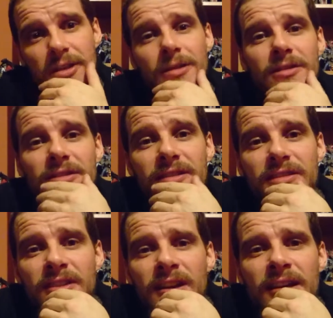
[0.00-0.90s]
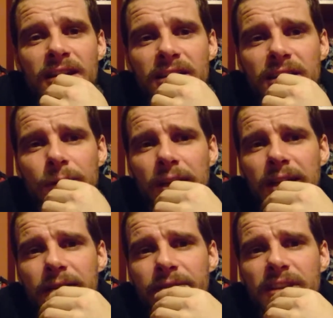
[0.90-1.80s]
deluxes. So I'll
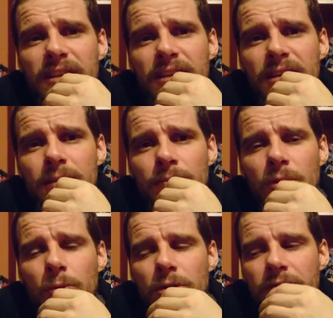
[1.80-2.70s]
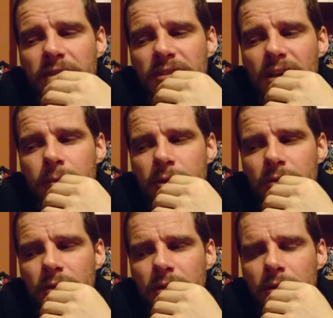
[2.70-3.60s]
have the War for
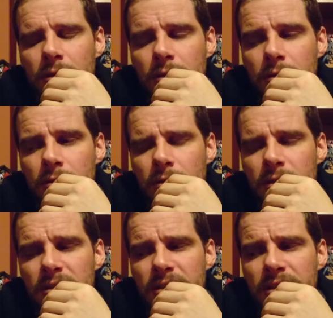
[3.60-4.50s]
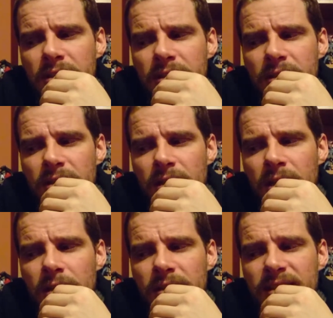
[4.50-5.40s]
Cybertron, Siege,
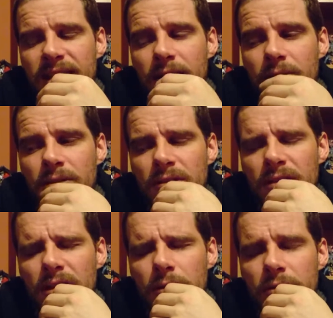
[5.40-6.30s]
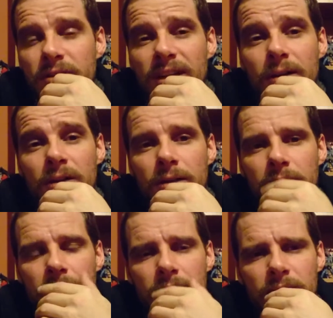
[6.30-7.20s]
Sour.
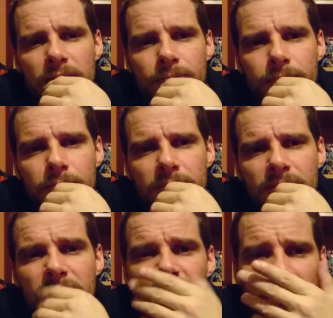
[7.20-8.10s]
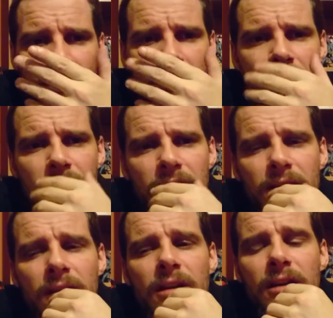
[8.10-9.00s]
It's late.
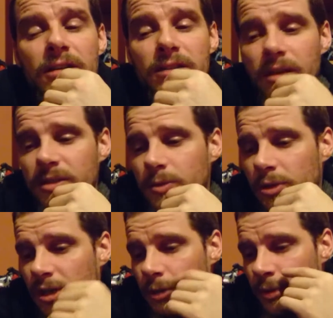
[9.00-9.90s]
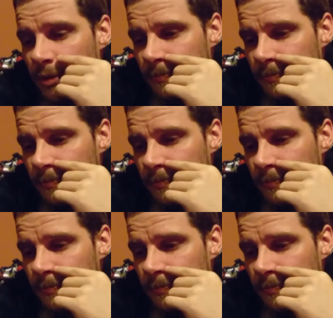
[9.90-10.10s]
Sideswipe,